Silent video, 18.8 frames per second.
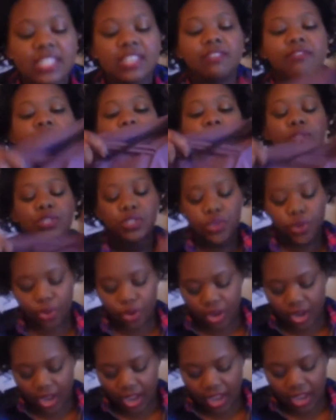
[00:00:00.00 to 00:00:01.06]
thing from the
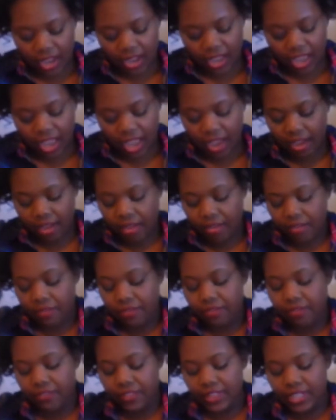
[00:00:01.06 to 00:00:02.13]
store, I
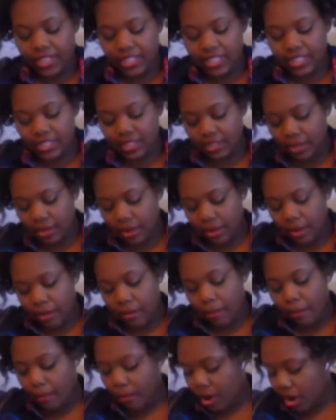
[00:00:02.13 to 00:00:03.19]
have this
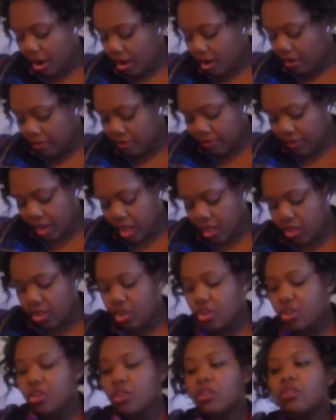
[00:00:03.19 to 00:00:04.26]
mauve
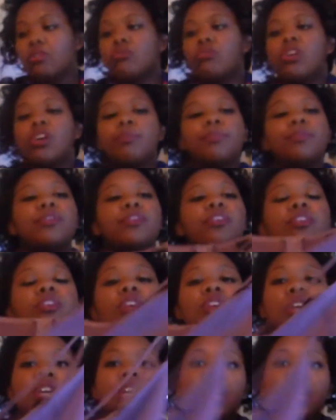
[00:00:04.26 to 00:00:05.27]
colored romper.